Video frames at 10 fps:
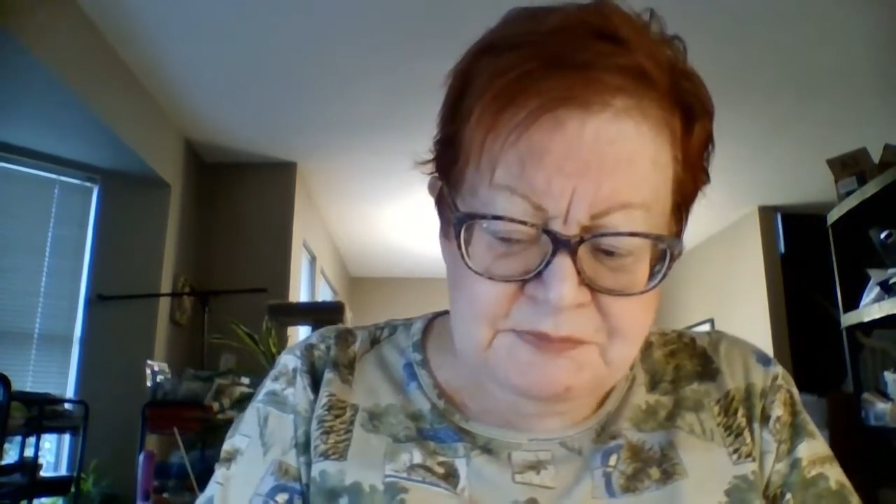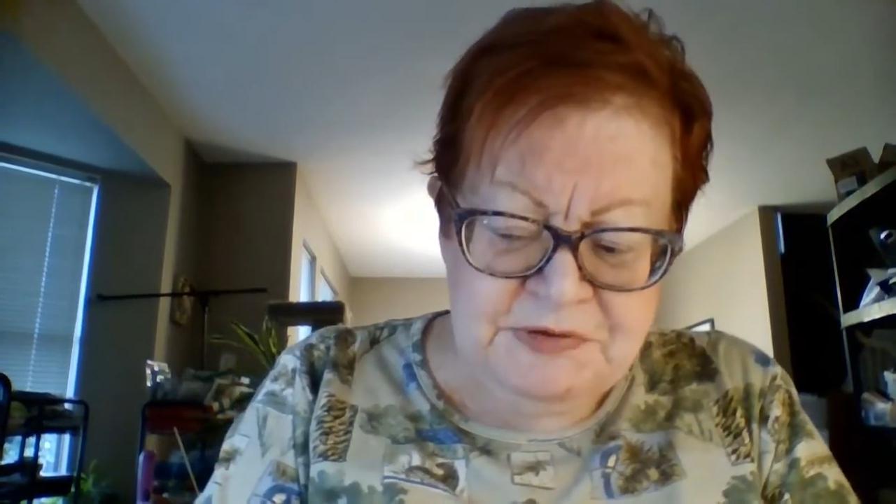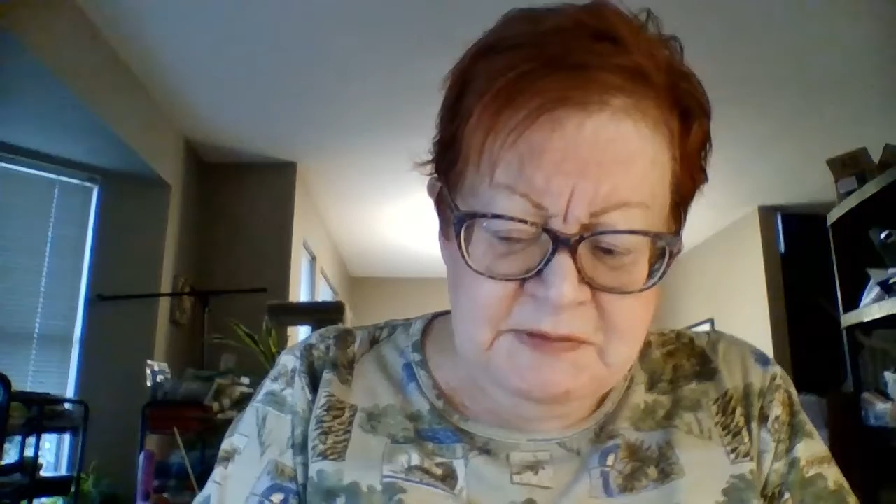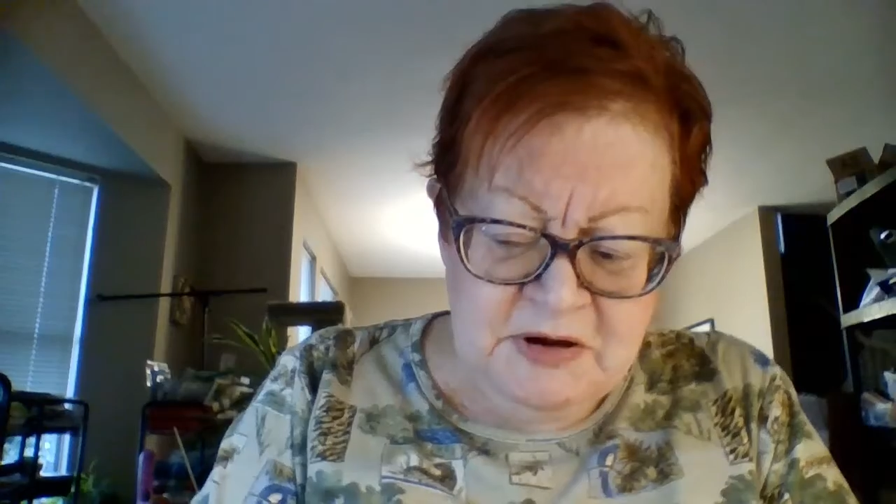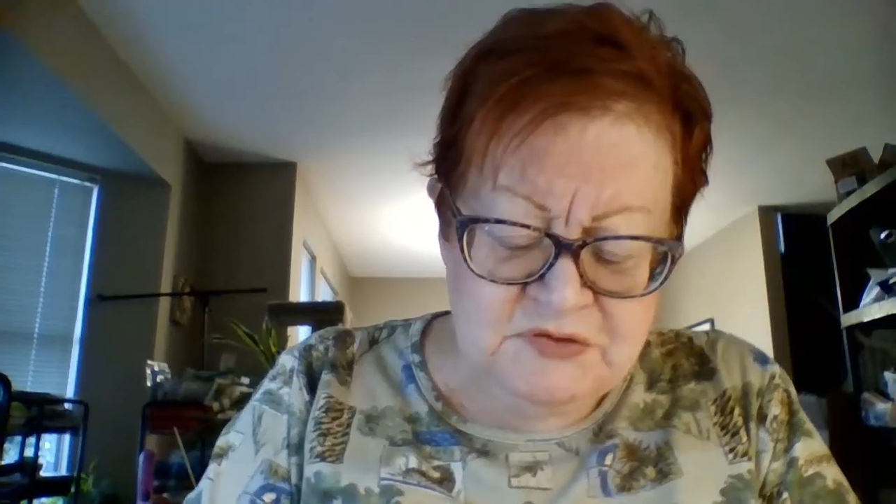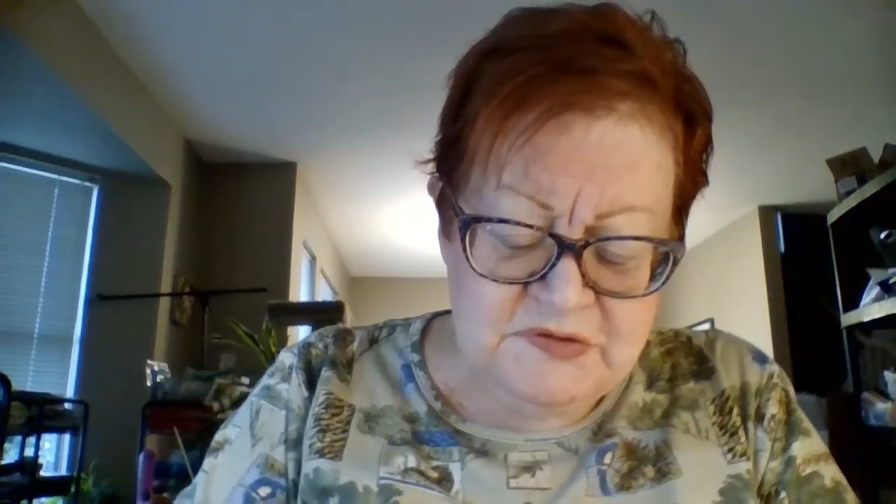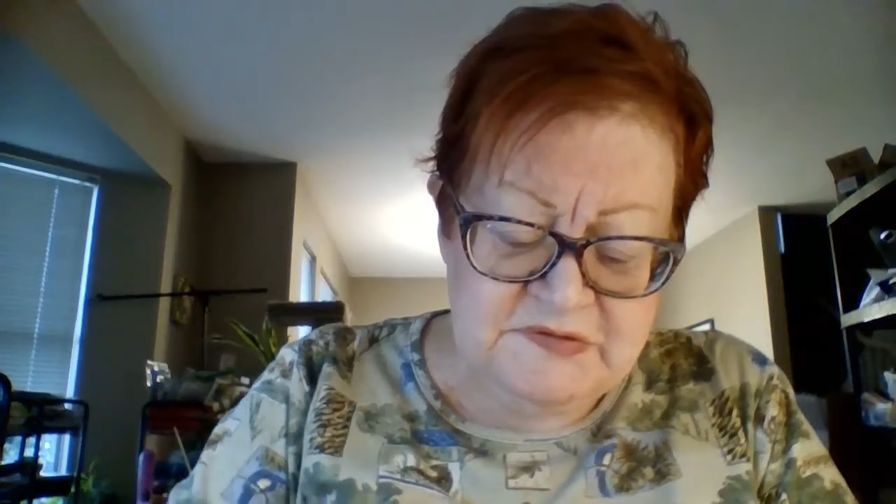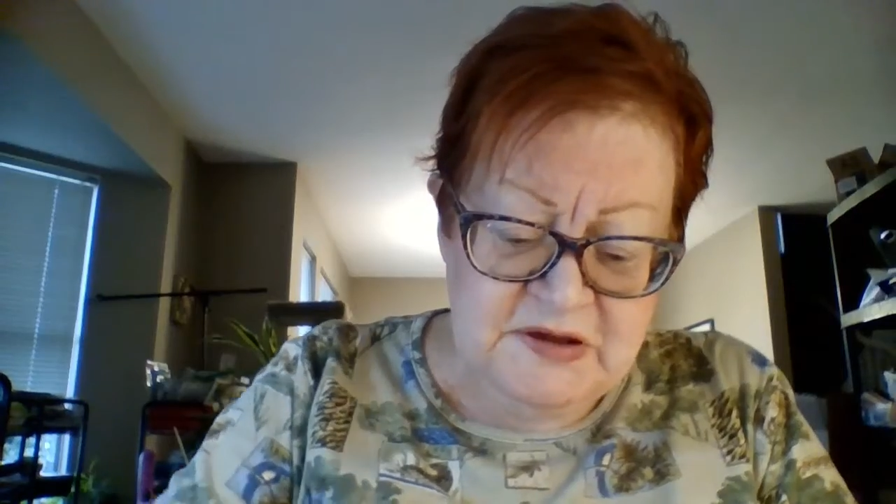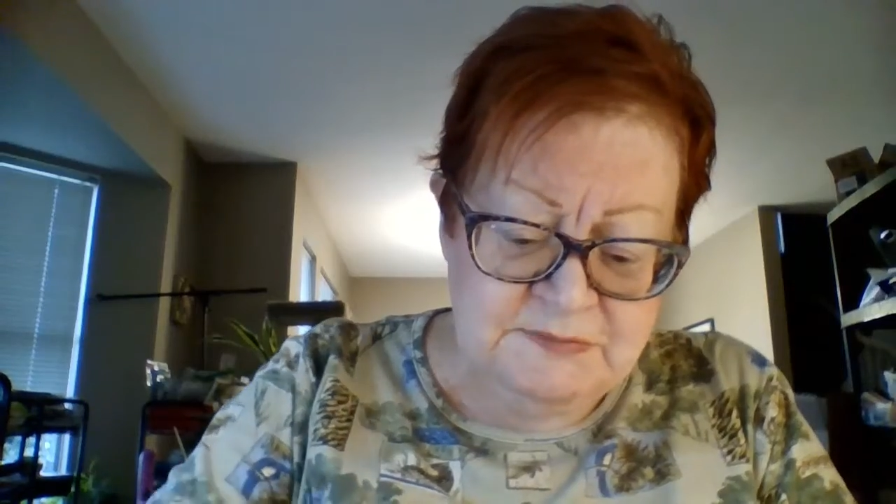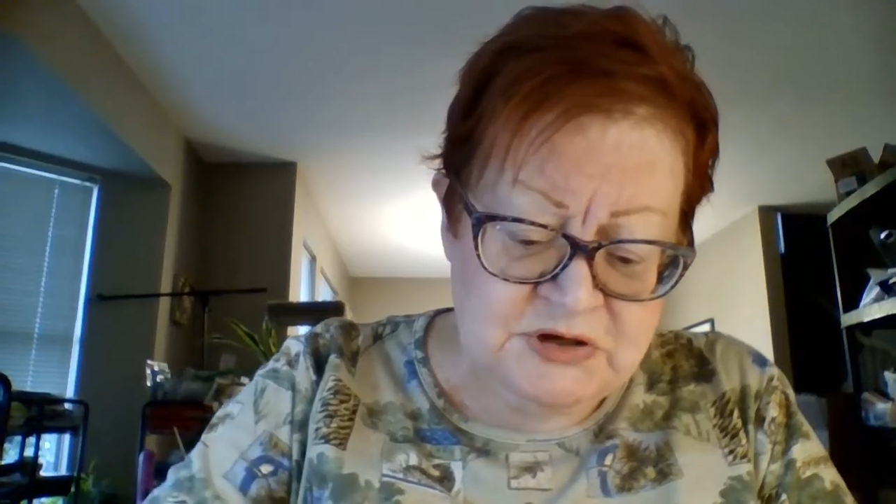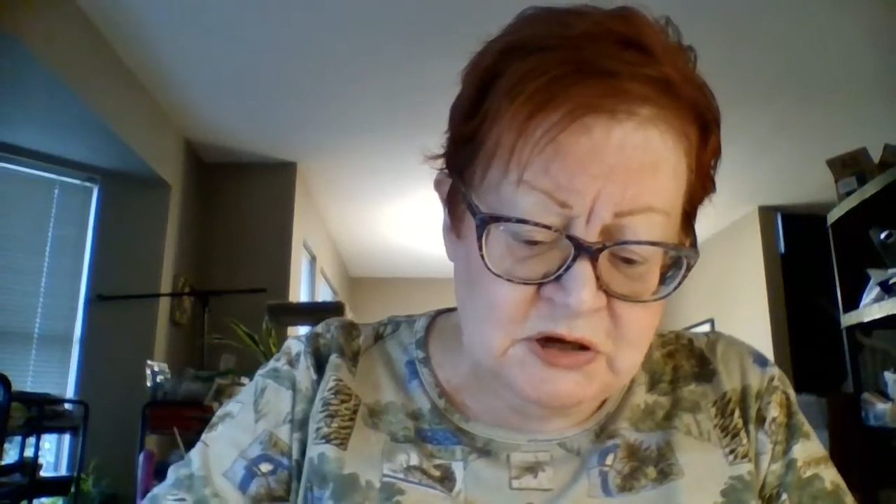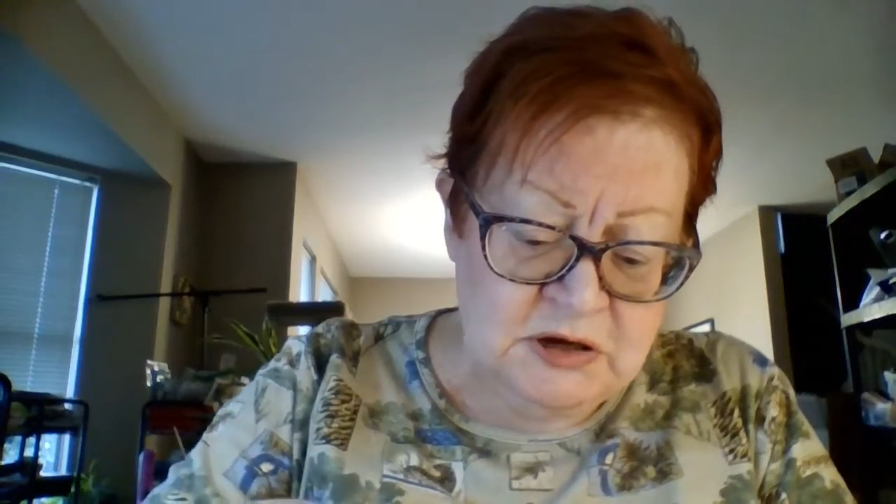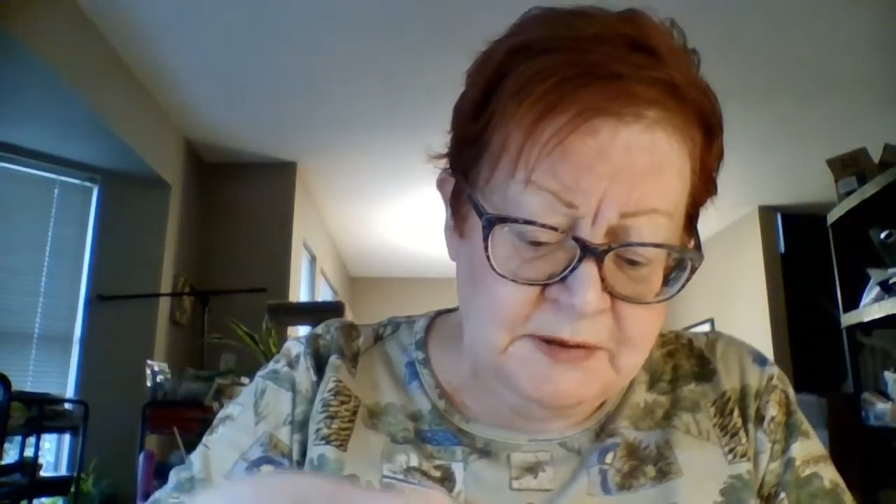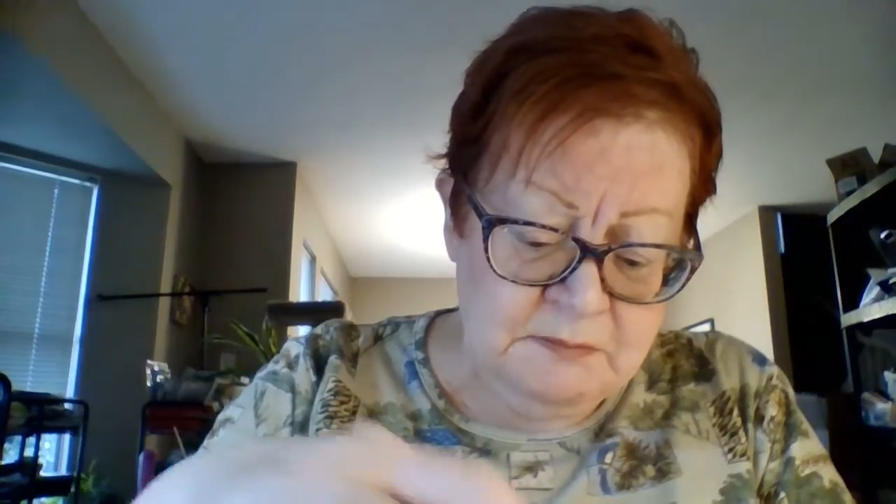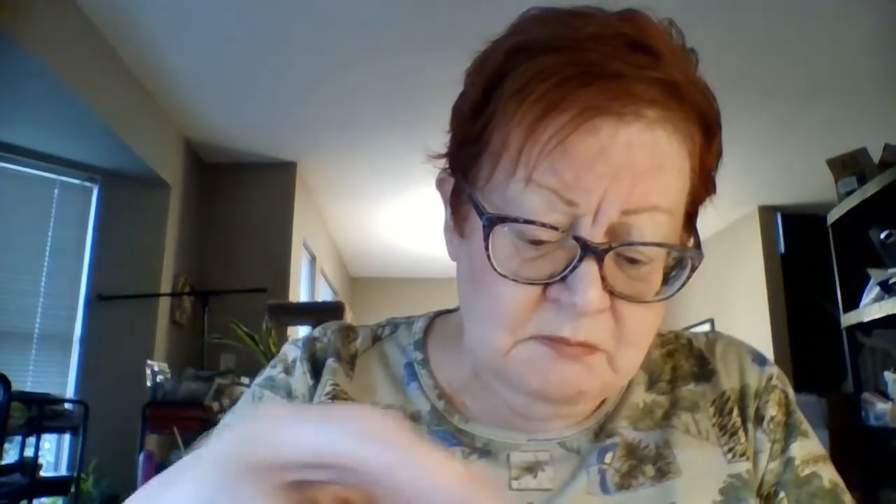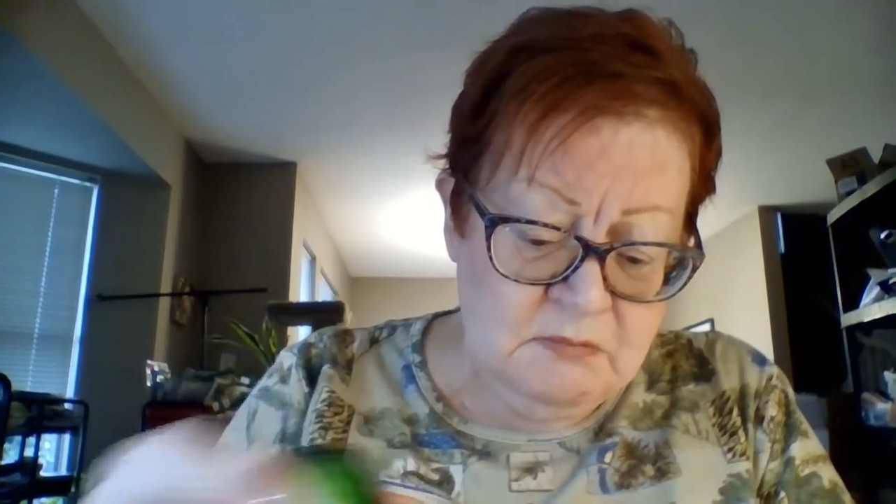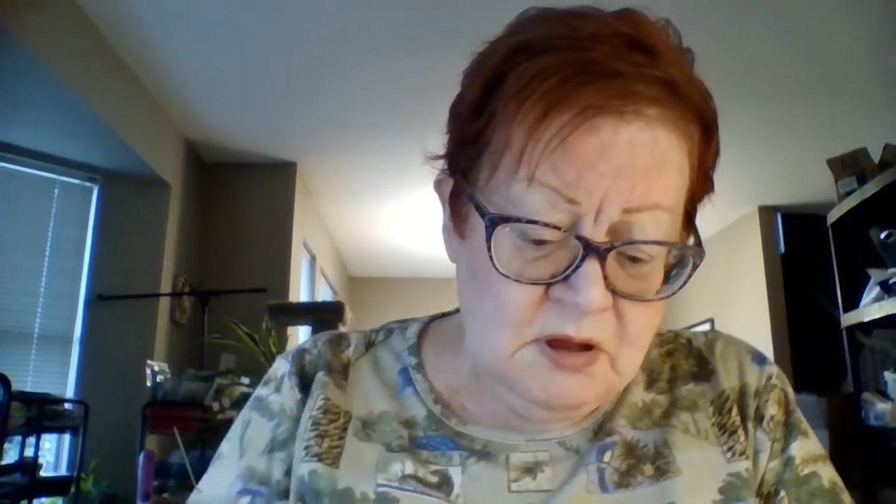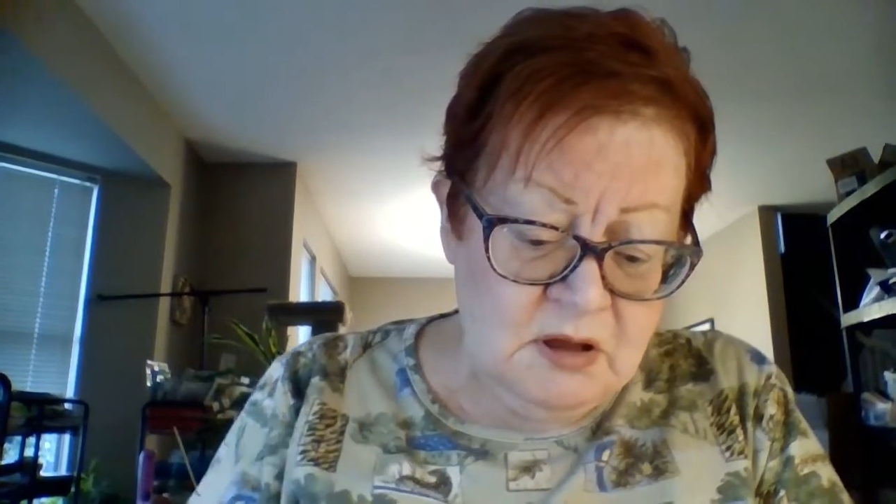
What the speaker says: pretty much the same time,